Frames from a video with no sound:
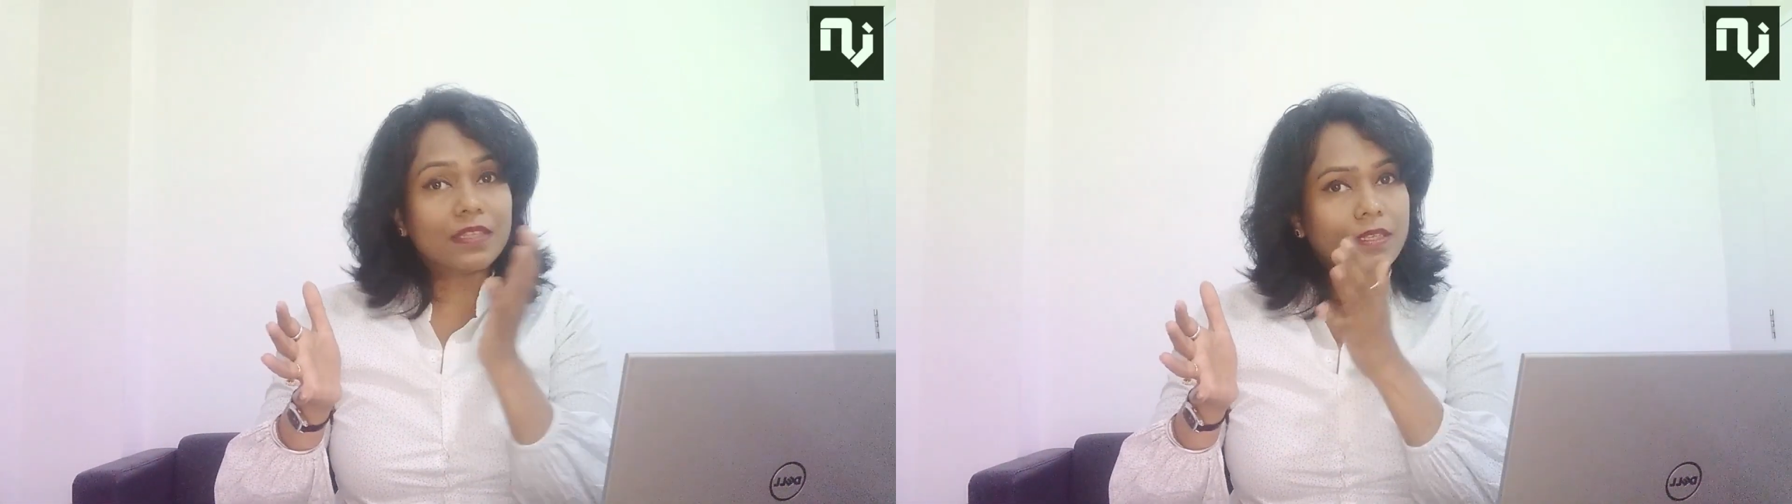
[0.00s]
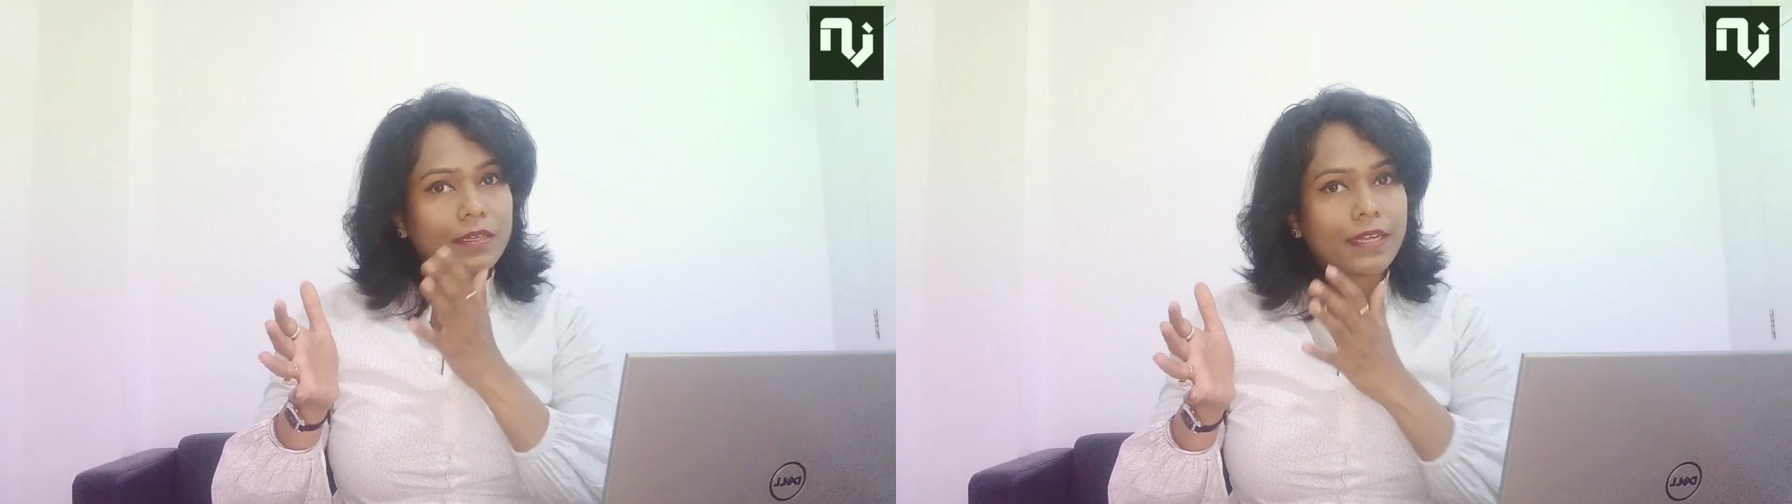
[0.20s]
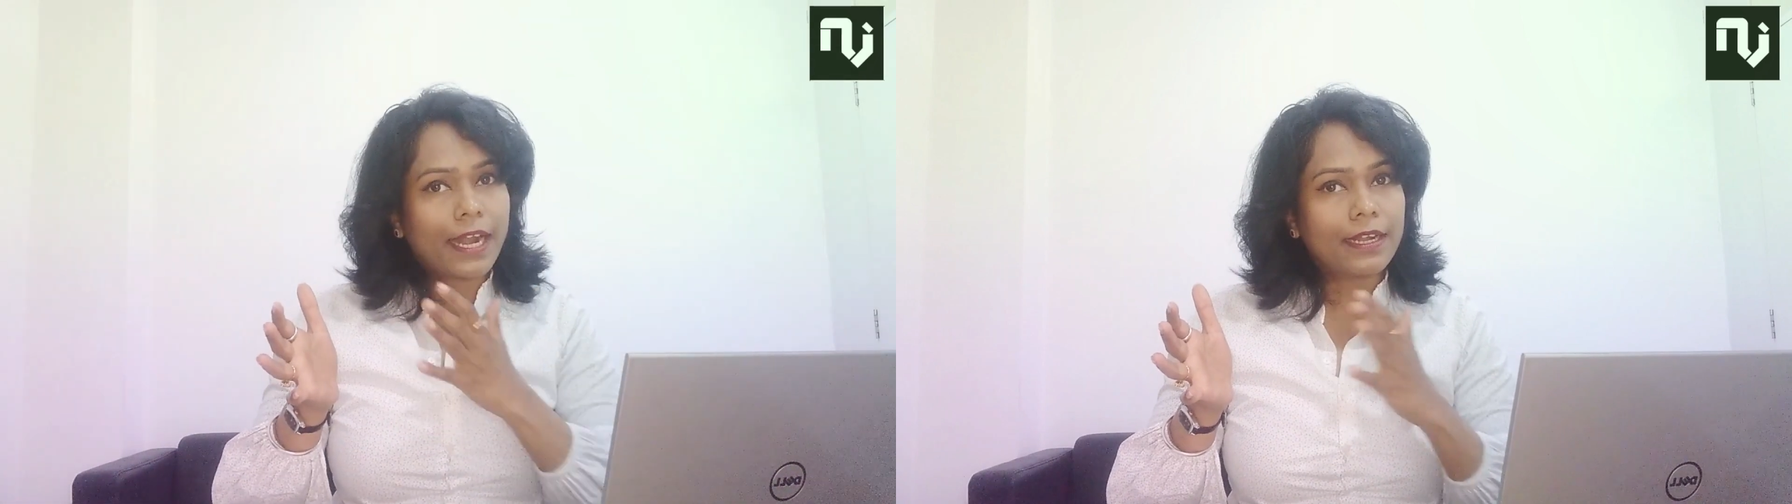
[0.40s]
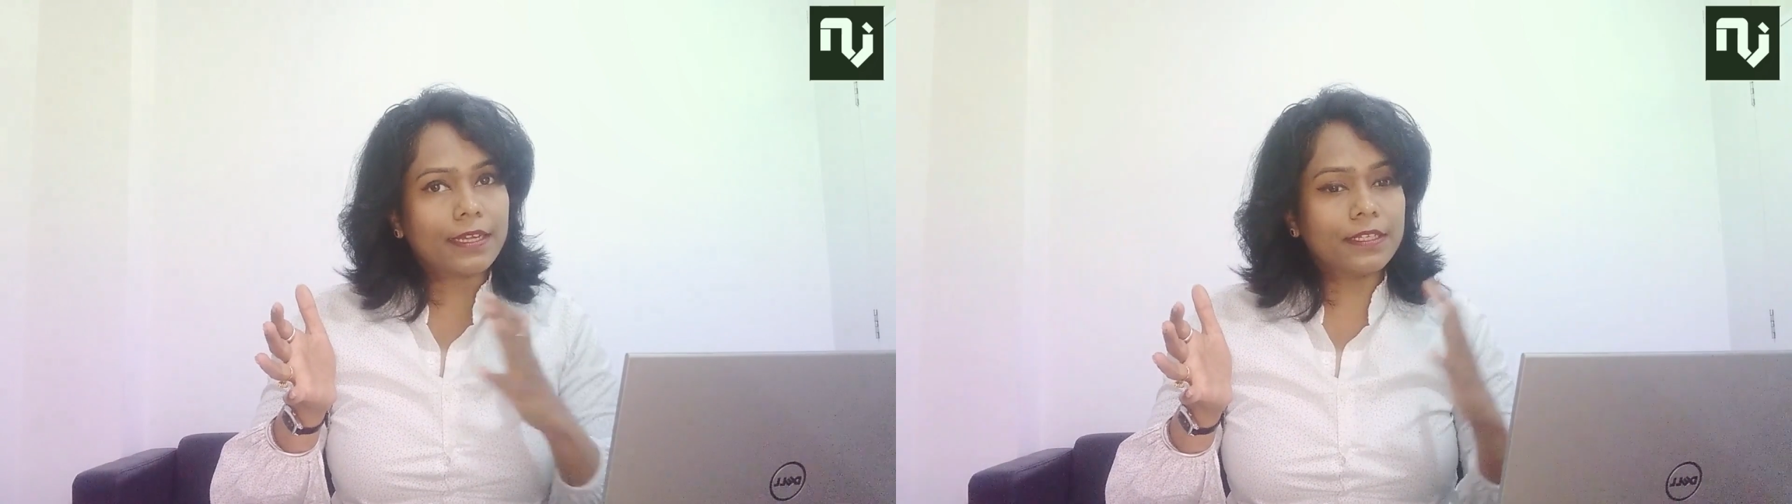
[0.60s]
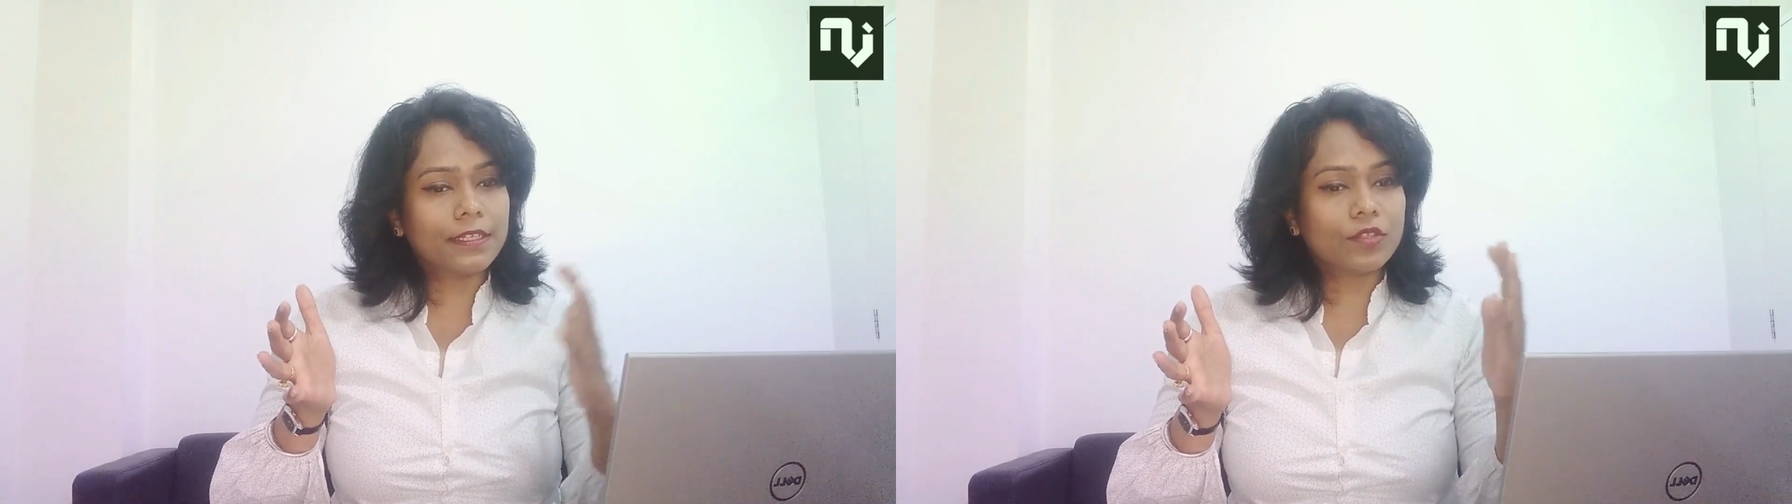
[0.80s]
the
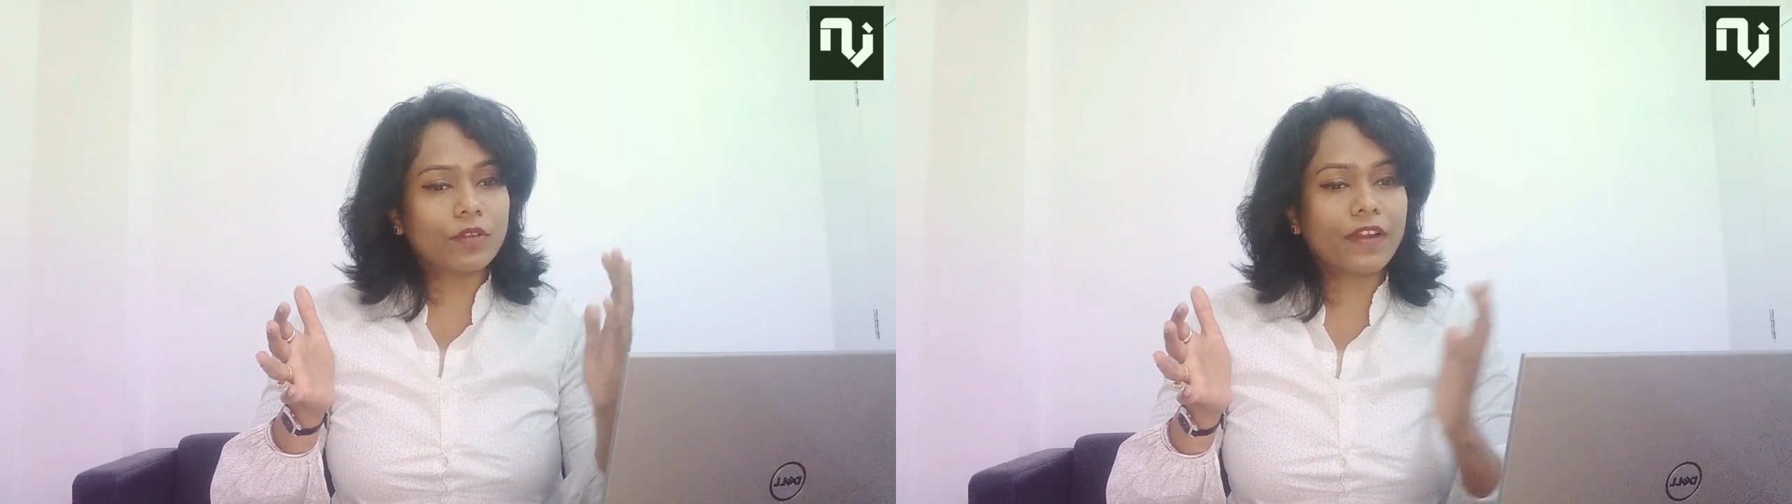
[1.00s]
categories of